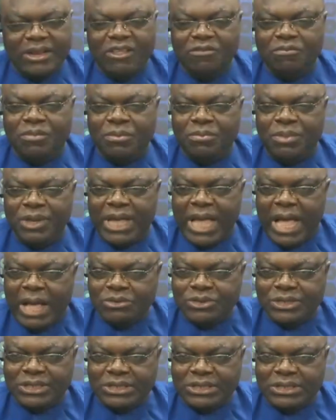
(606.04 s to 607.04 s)
They live big
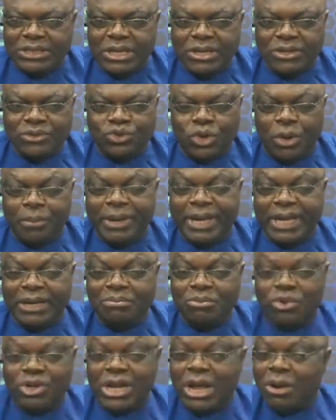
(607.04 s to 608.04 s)
big houses.
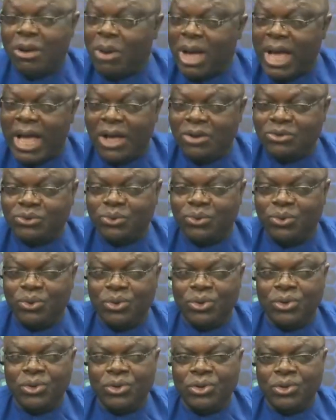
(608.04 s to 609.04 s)
Some get more than one
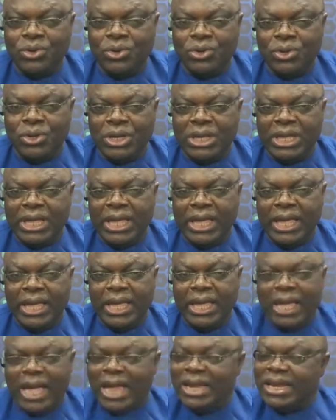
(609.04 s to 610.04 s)
household.
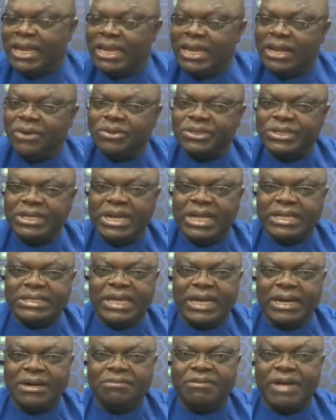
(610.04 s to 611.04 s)
Eh? And then they go say
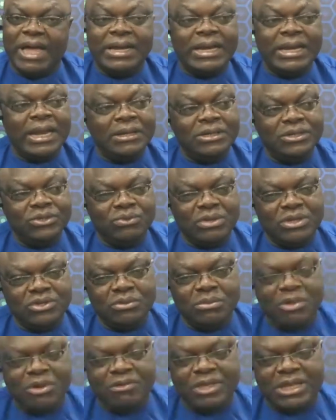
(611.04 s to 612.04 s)
na sacrifice. And now this
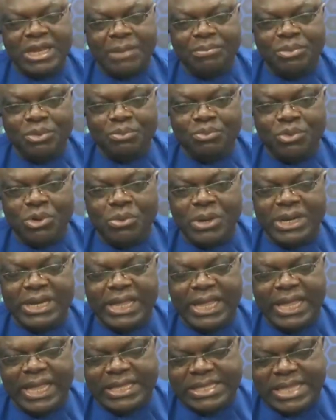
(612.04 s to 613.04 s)
one, some of them are people
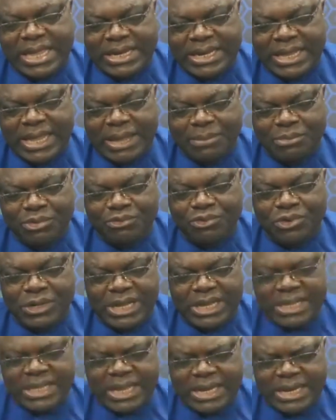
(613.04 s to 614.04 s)
when they enter there,
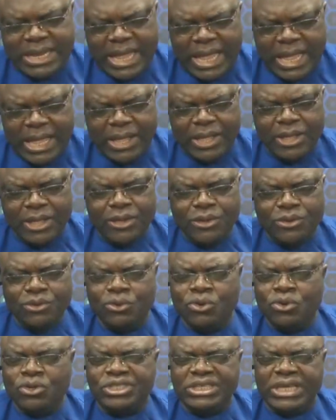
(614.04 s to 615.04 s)
before they enter there,
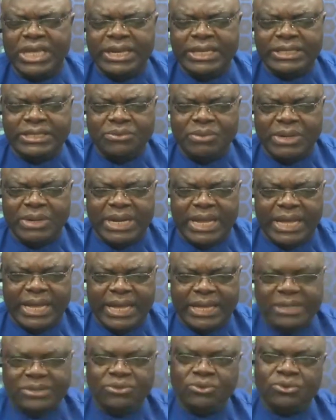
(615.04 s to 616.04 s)
you don't see anything where
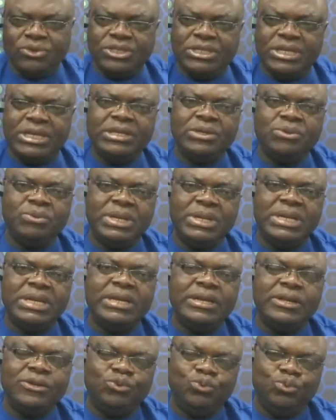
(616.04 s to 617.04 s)
they get, you don't see anything
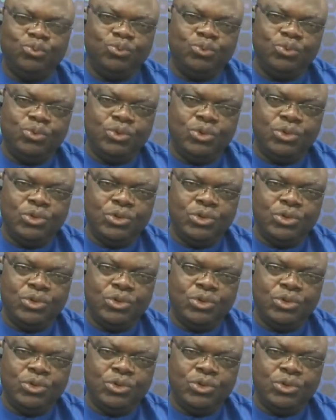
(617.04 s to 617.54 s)
where they, they do.